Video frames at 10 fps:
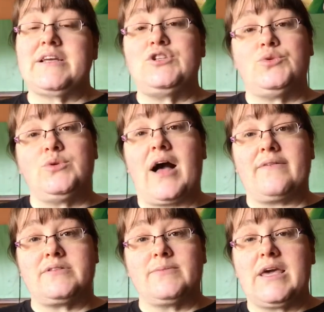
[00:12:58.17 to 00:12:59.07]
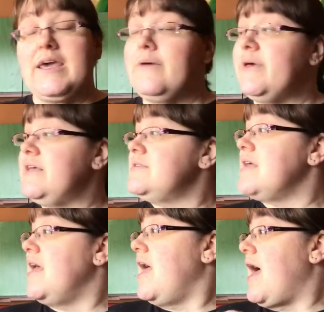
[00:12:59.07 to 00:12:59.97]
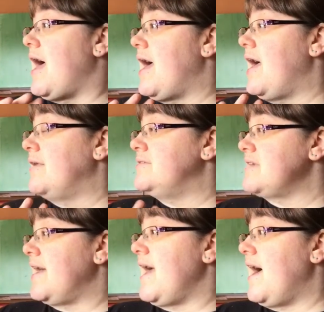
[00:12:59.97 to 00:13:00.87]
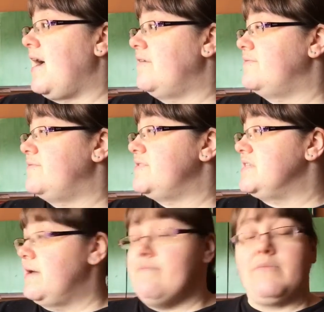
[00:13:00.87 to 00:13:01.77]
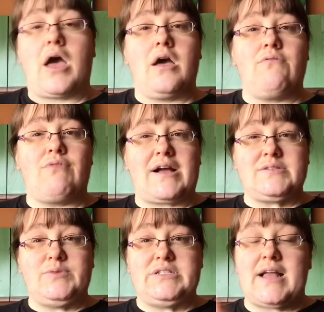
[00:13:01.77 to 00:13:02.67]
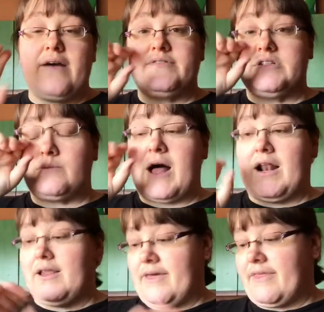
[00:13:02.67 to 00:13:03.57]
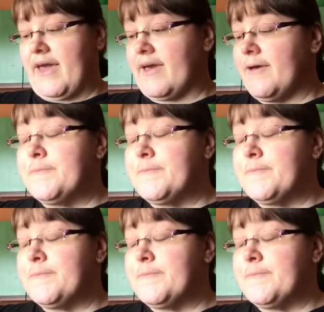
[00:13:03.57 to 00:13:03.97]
I do have some kiwis, and I have some raspberries left as well, I think.